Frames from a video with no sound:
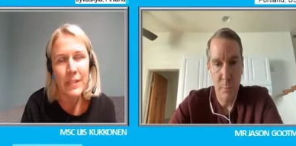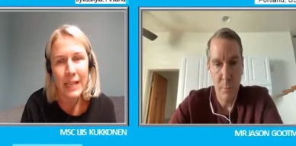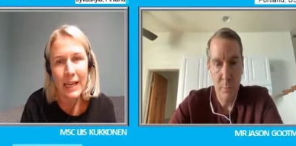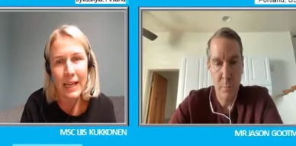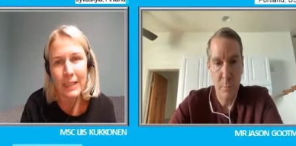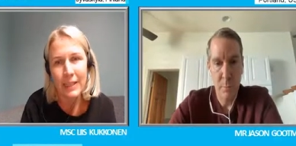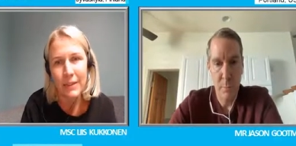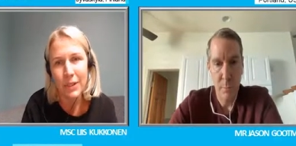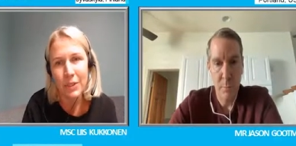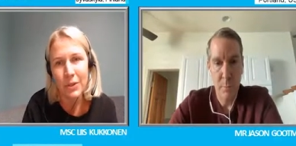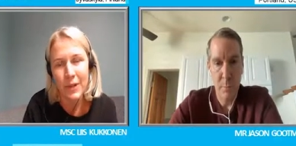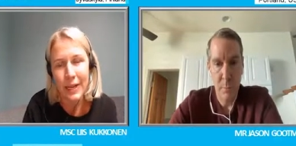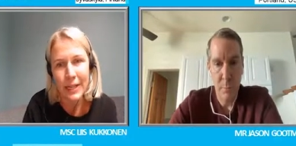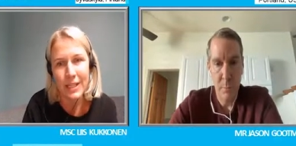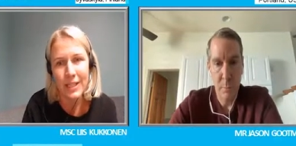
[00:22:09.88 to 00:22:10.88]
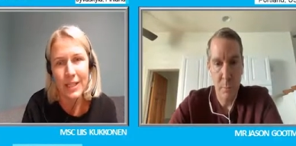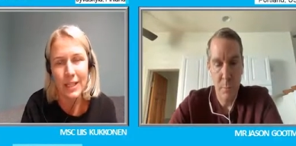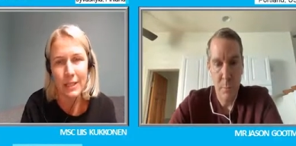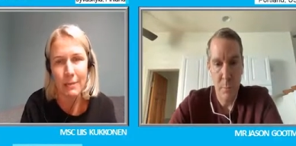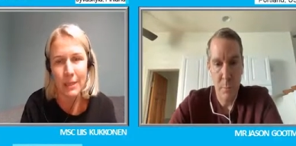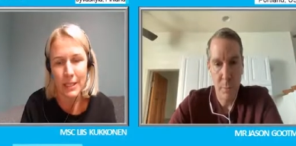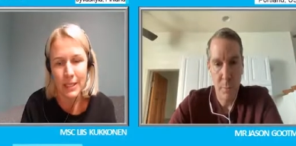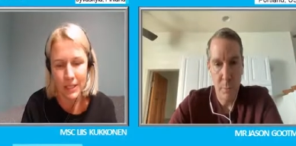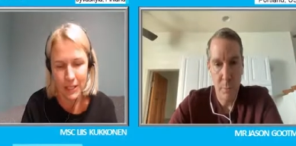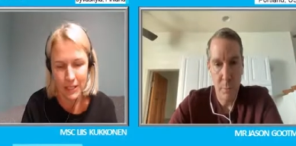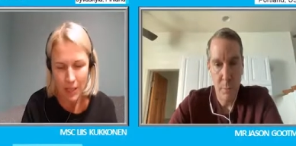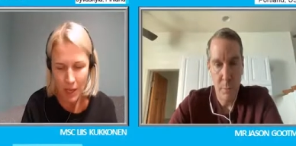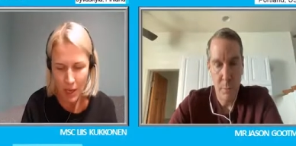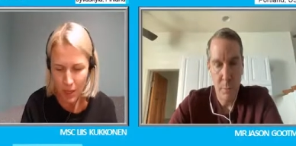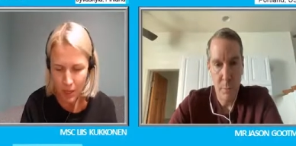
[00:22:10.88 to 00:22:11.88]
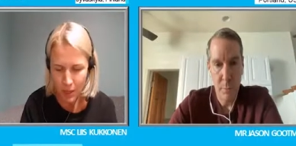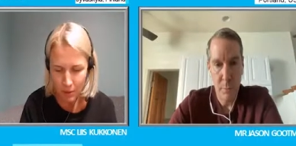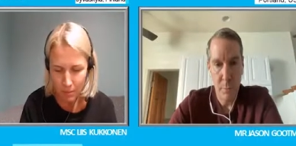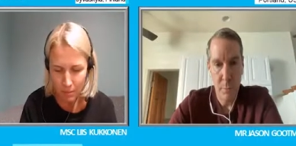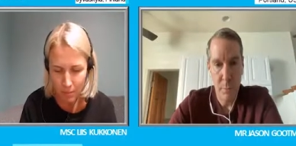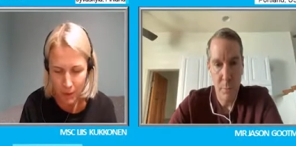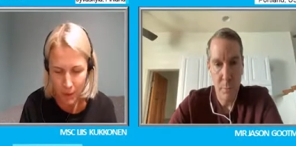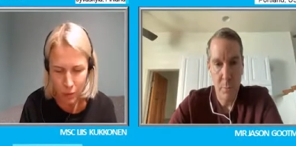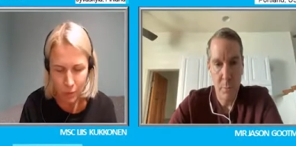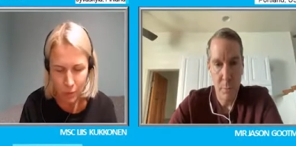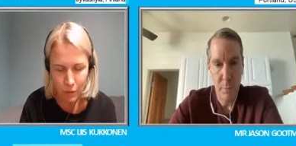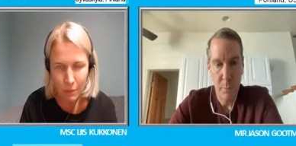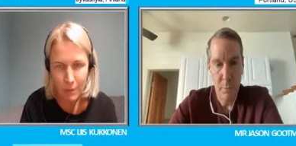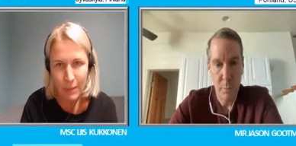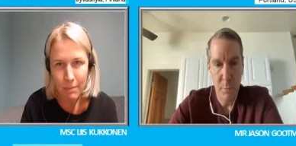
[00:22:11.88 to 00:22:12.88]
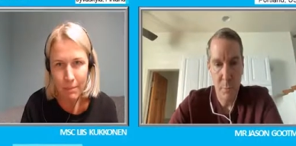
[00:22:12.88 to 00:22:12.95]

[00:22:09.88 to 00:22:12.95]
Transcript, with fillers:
Speaker 1: physical activity or exercise business, most of the